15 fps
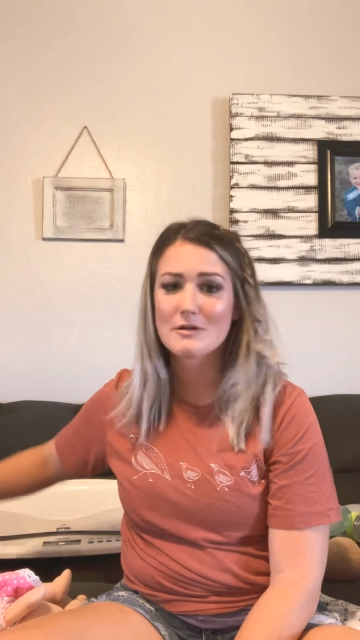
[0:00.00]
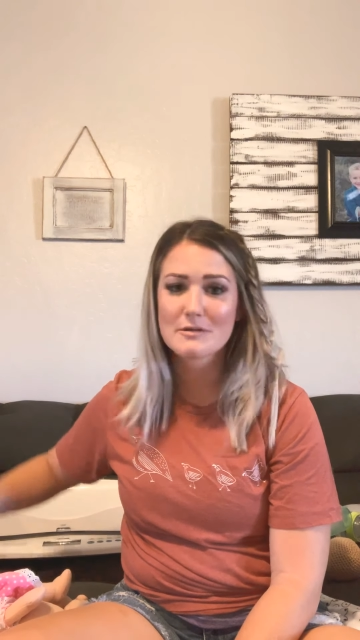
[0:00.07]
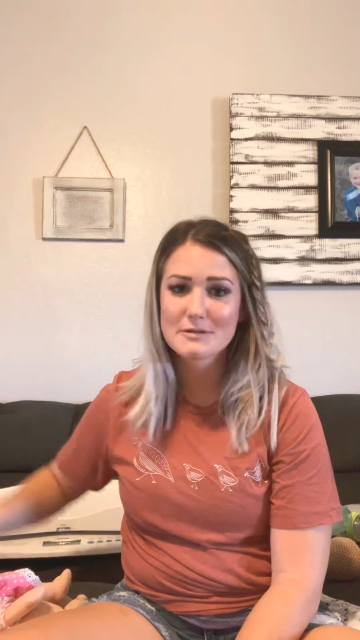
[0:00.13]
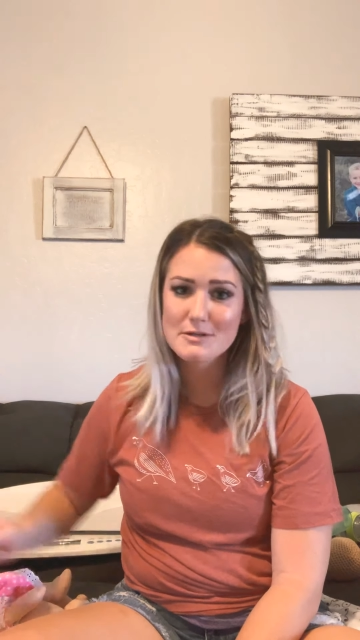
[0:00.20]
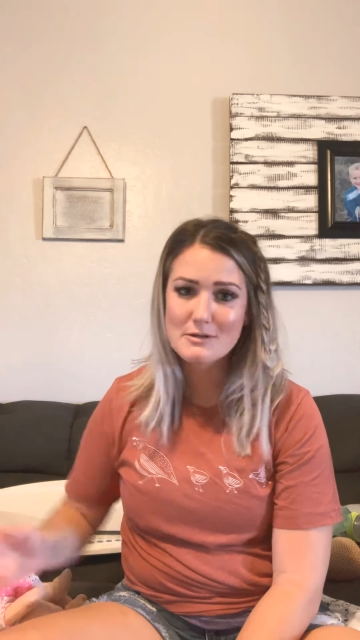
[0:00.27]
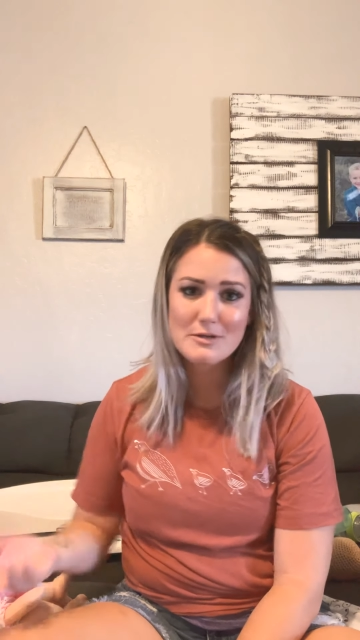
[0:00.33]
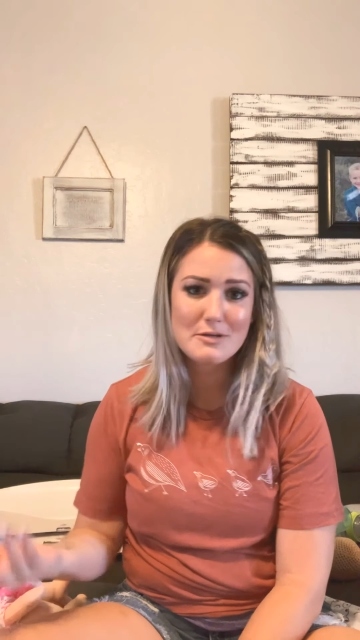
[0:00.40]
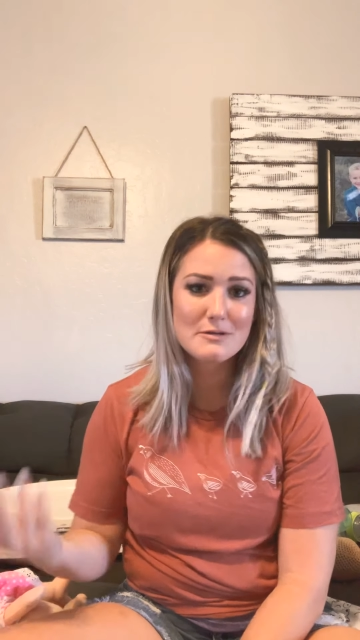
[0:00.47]

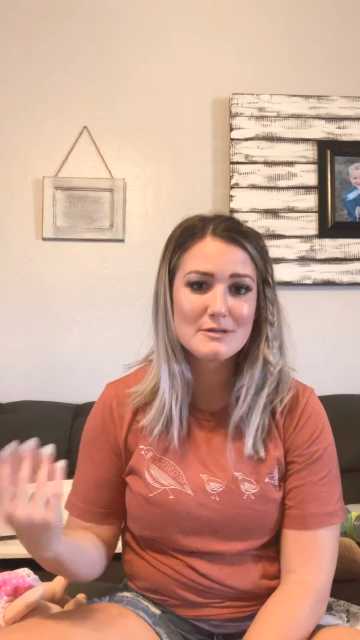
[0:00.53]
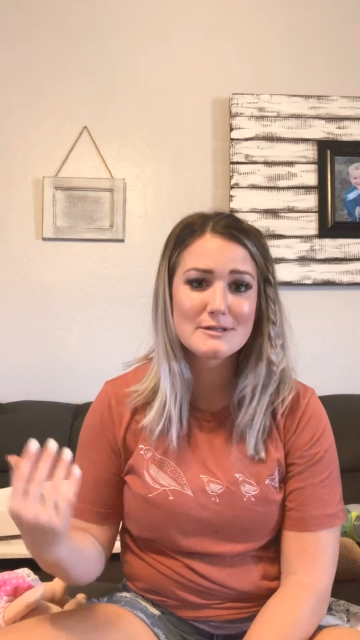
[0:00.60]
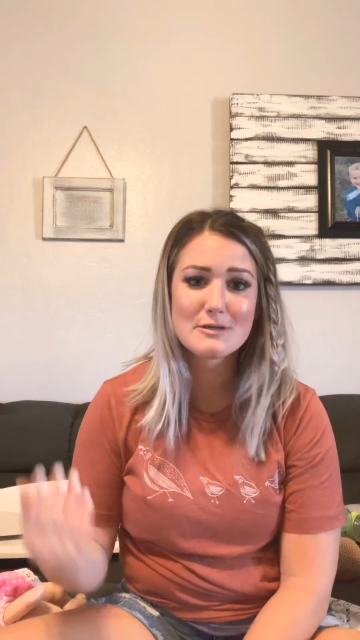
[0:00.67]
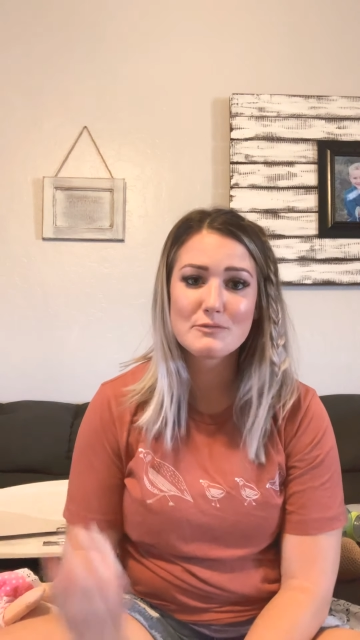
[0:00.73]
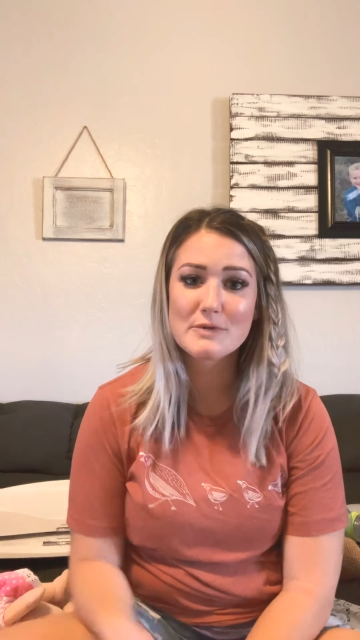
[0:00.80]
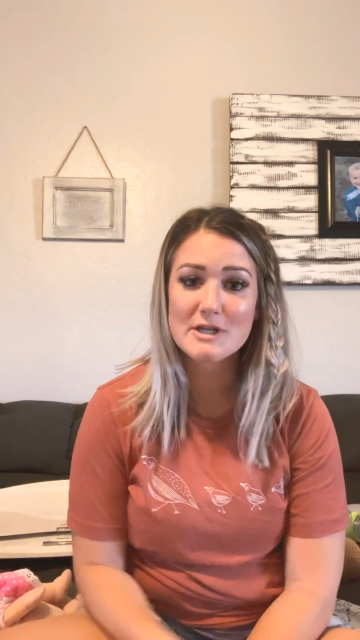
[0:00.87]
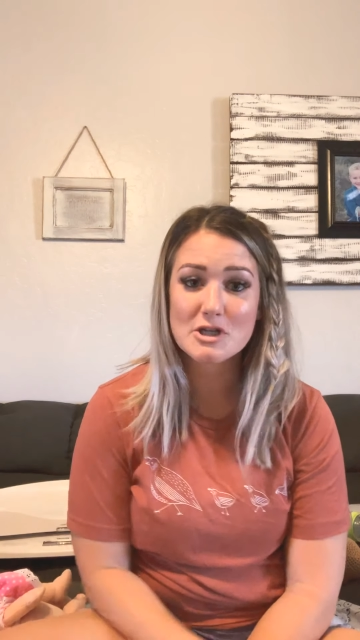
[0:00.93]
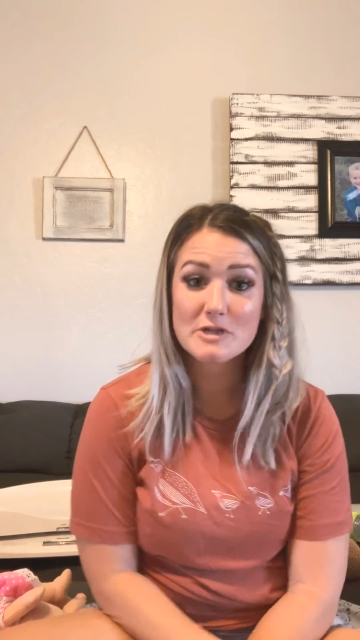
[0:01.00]
also use
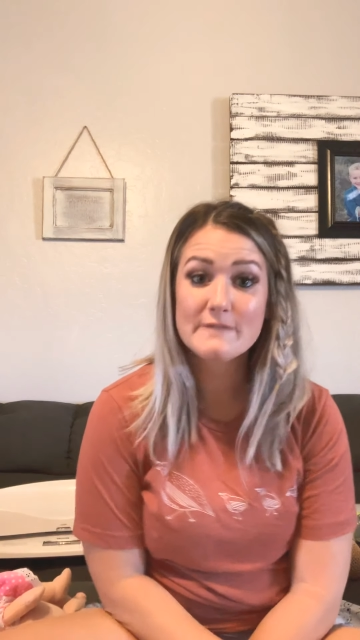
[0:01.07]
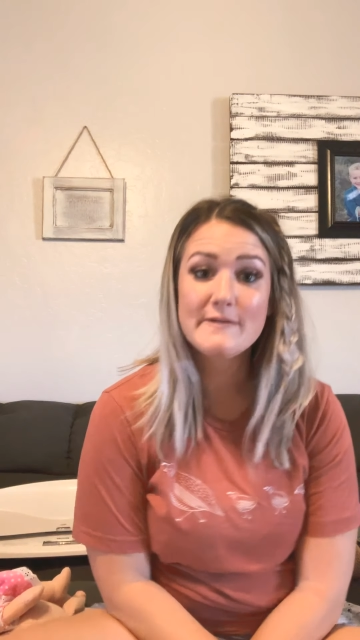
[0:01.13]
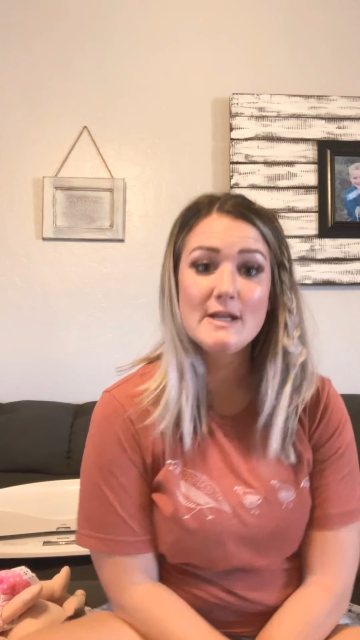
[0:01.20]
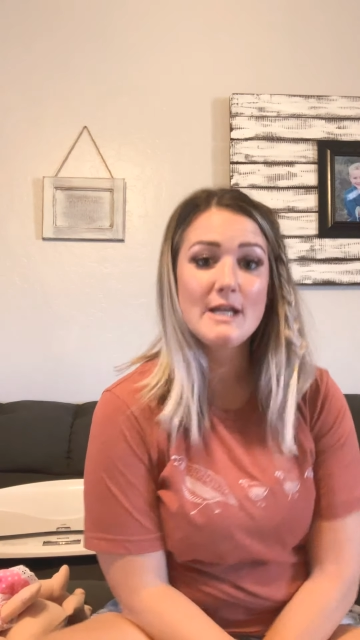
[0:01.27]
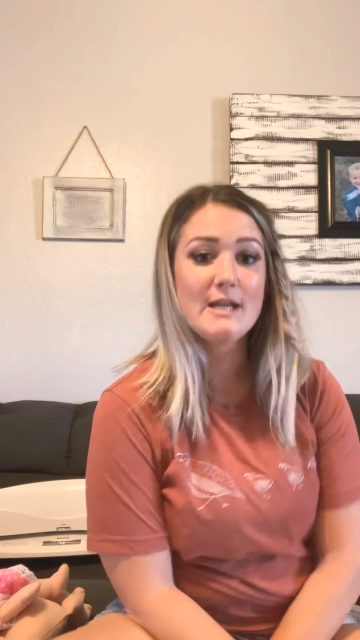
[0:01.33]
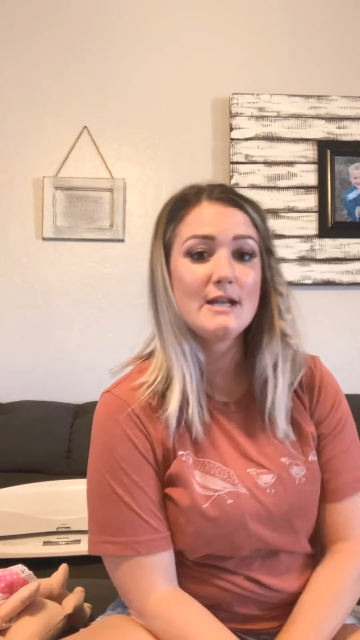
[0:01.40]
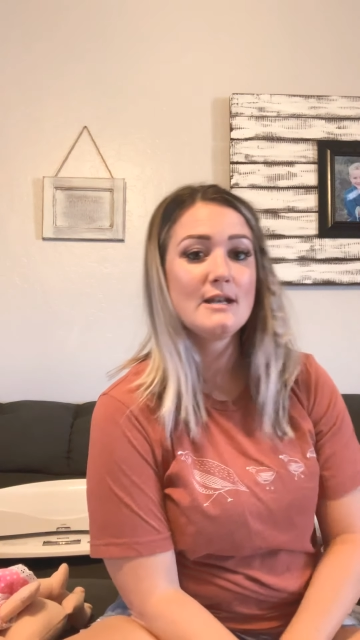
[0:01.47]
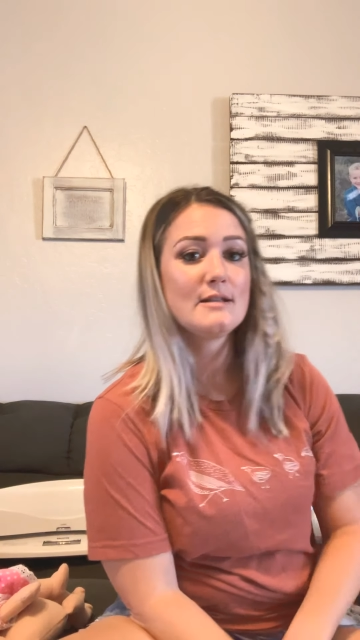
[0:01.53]
syringe feed,